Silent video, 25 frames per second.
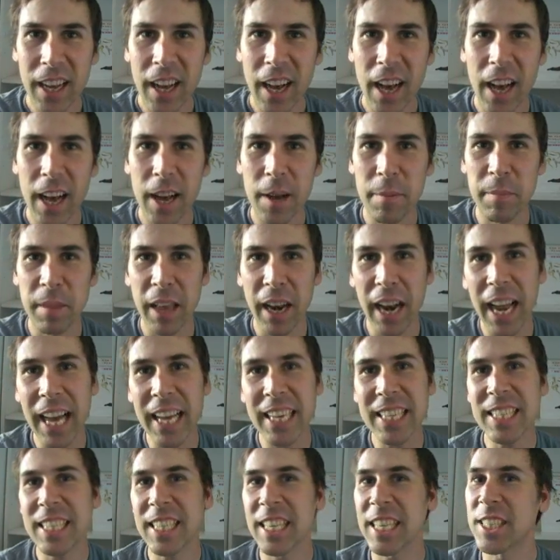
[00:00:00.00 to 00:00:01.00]
that I
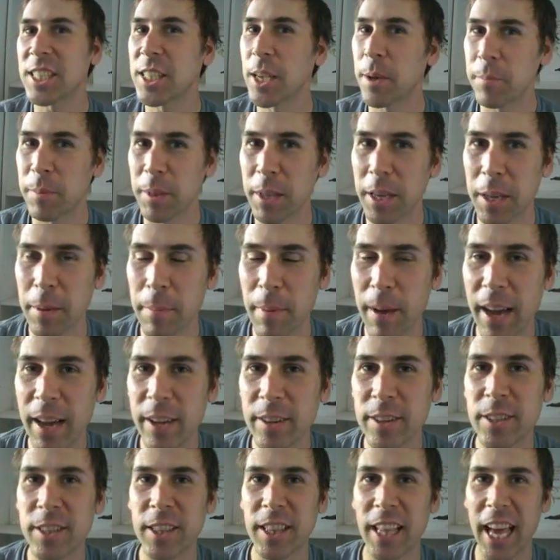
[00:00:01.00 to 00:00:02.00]
had to say something about